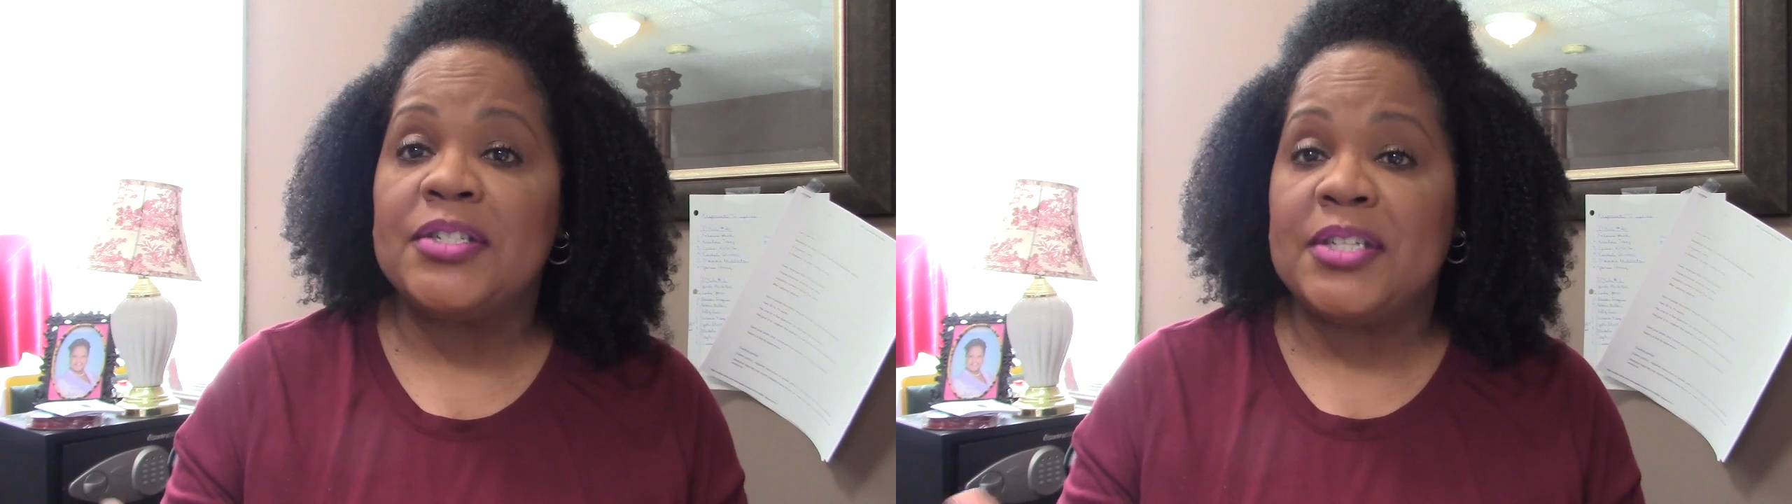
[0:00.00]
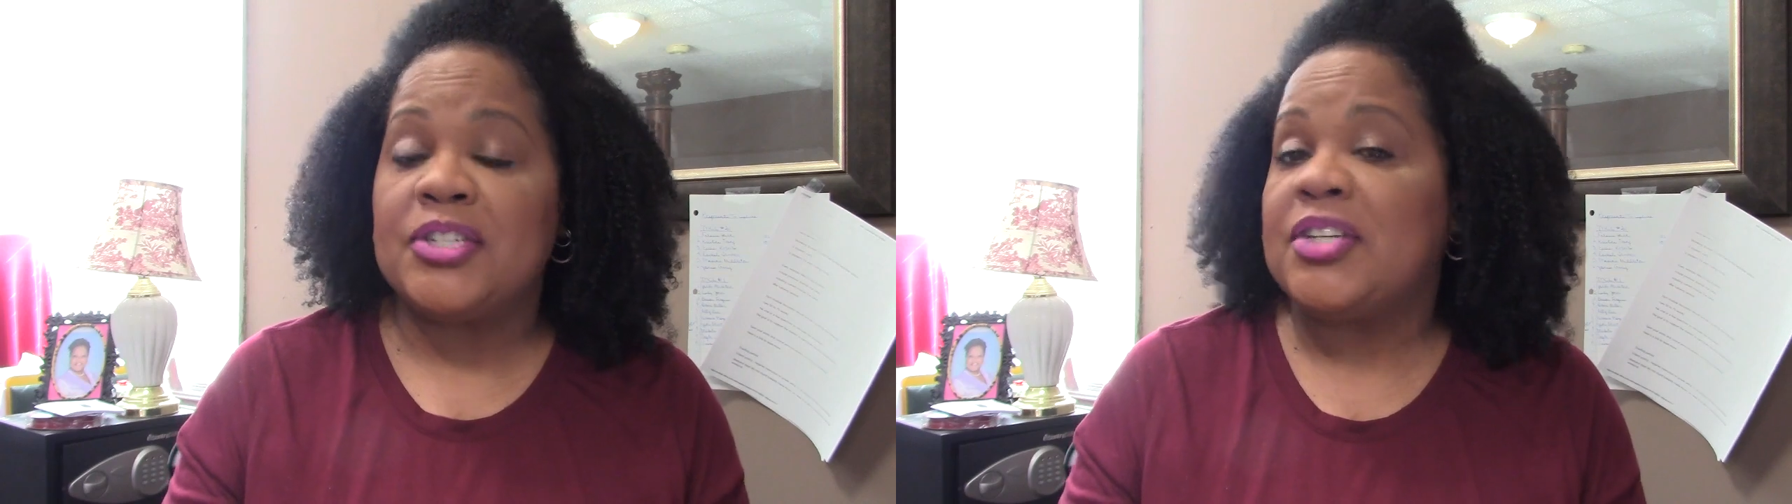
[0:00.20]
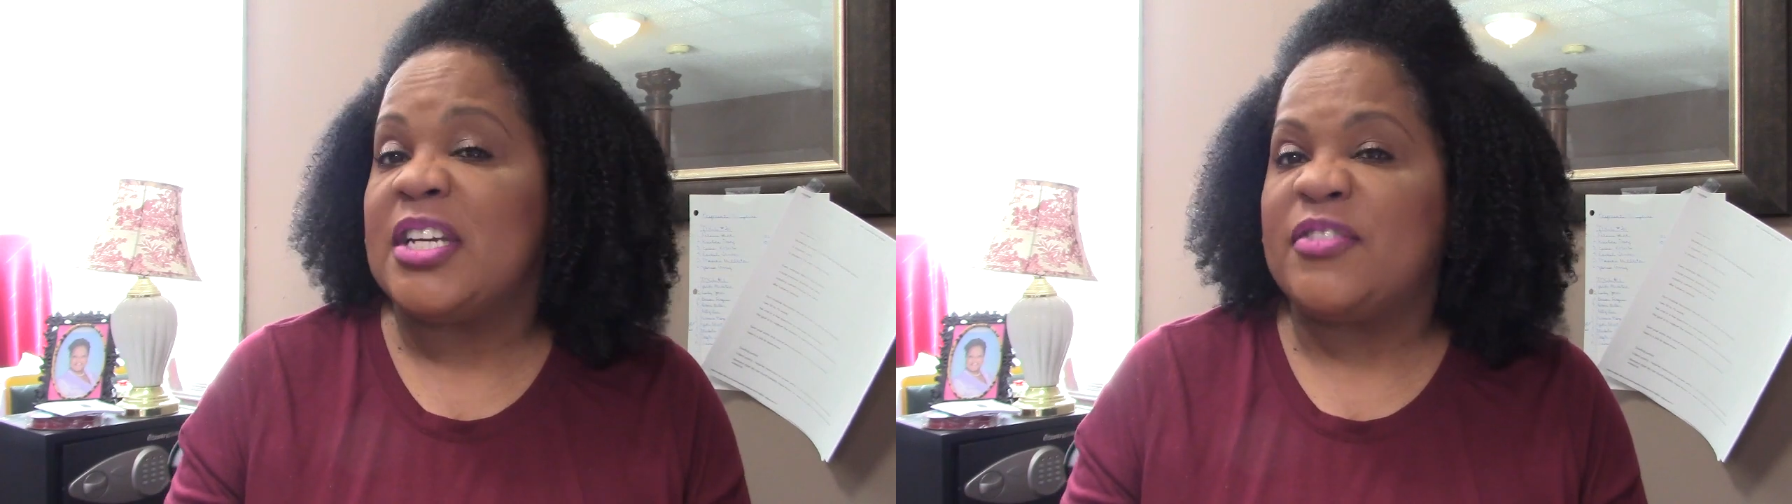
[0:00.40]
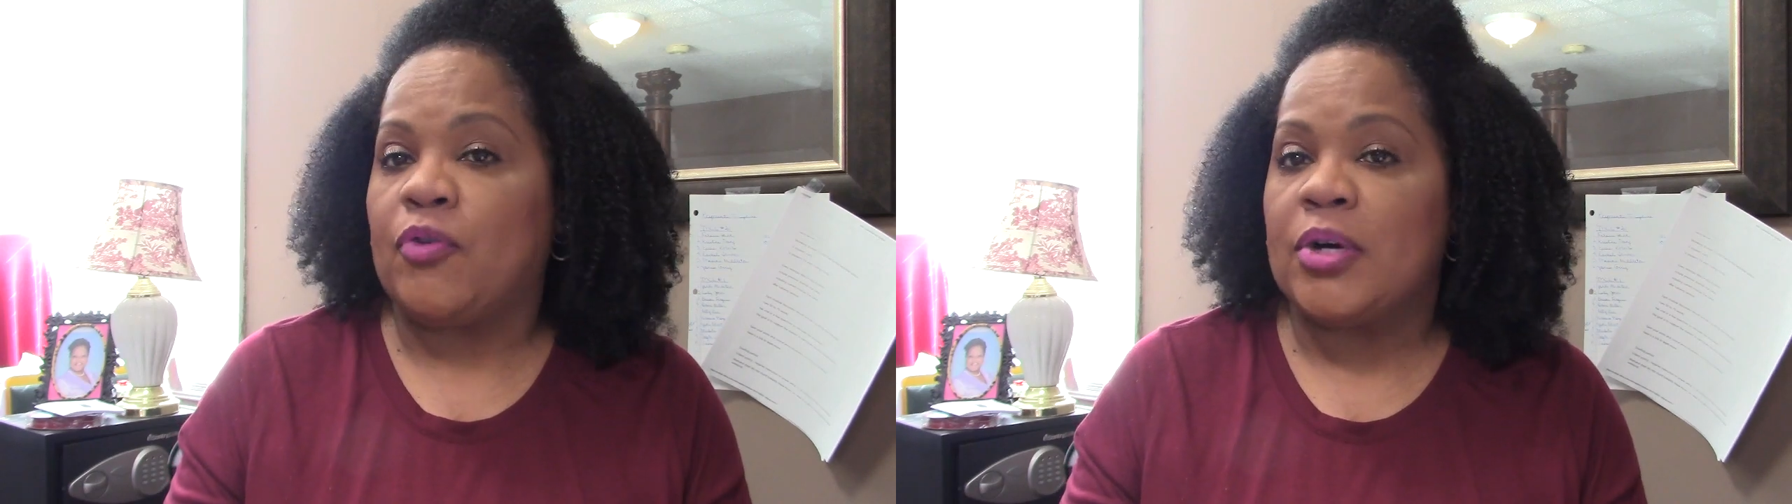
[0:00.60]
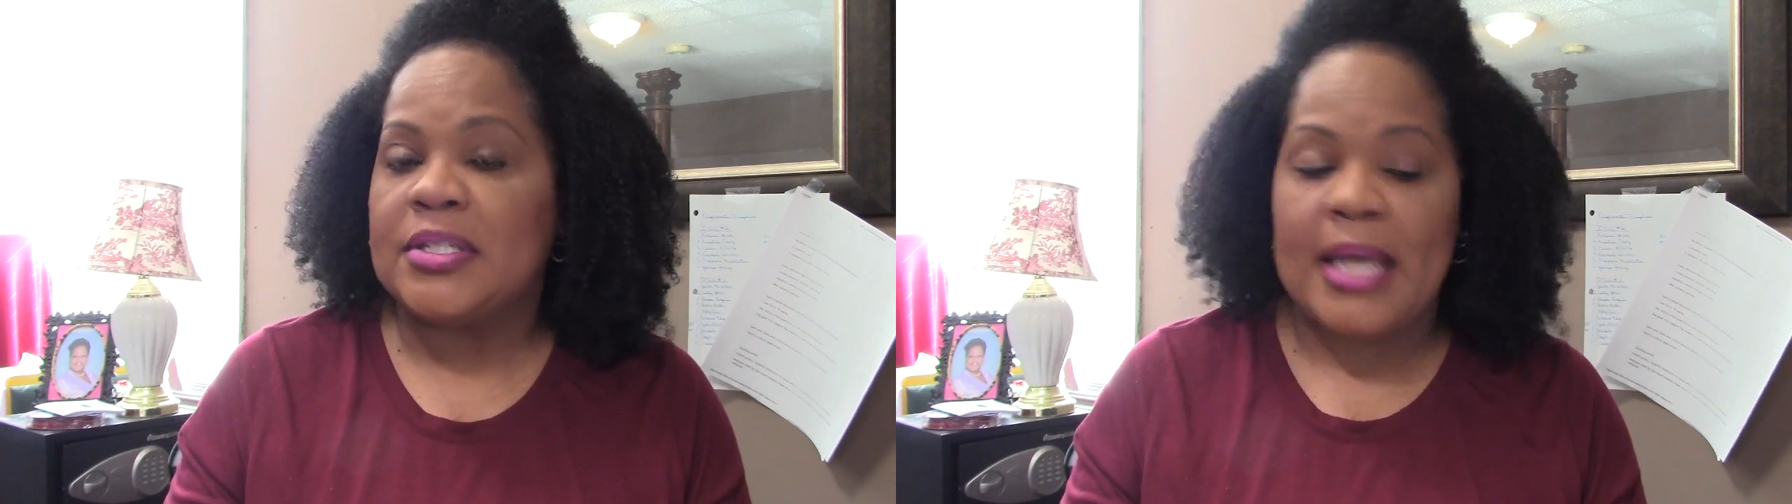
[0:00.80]
such as,
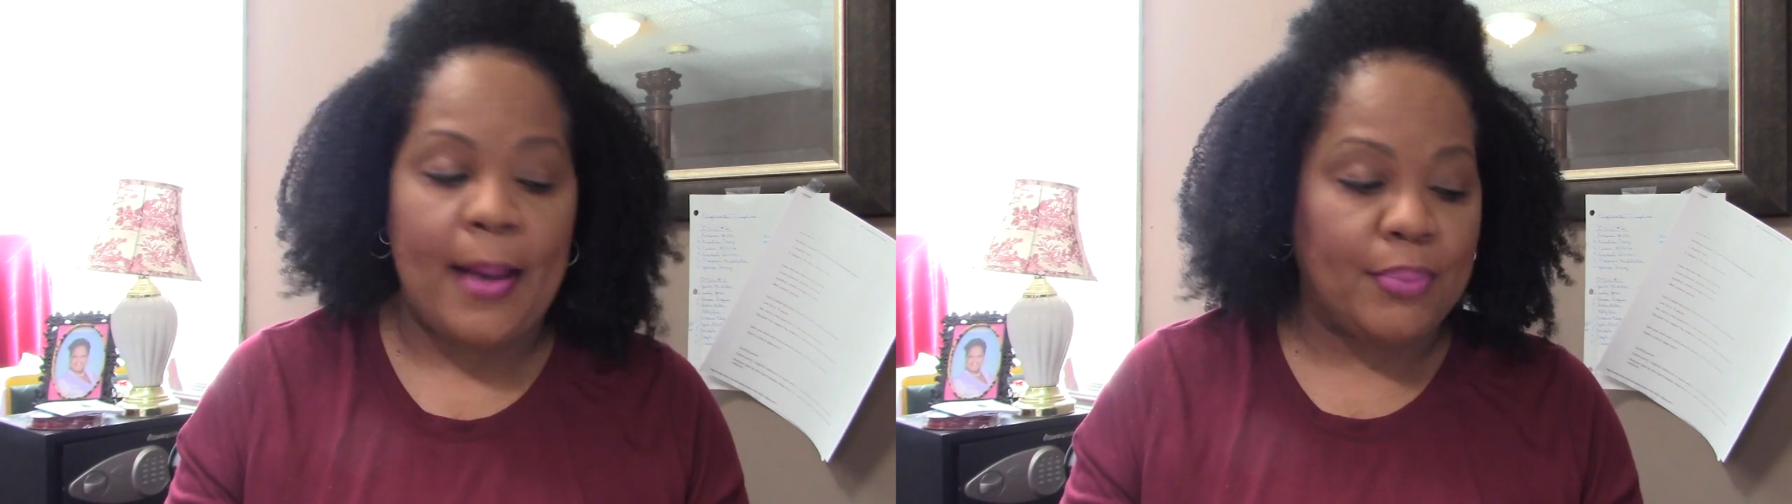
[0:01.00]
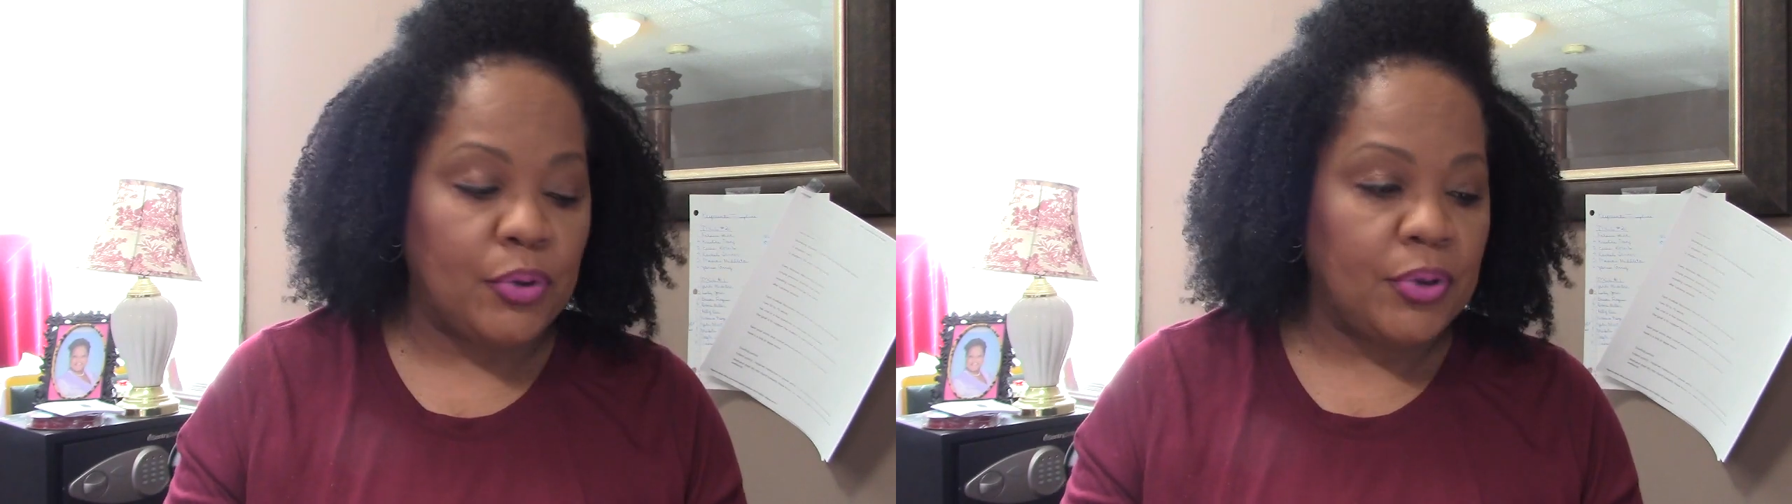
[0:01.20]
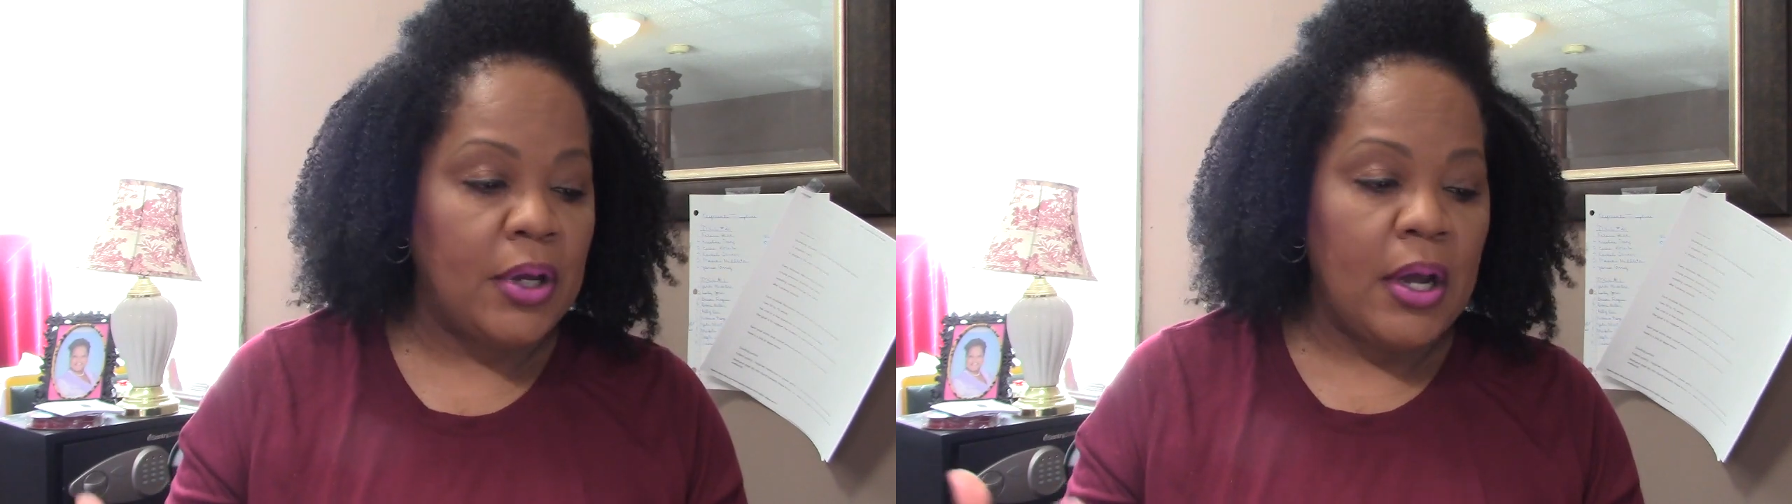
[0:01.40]
for example,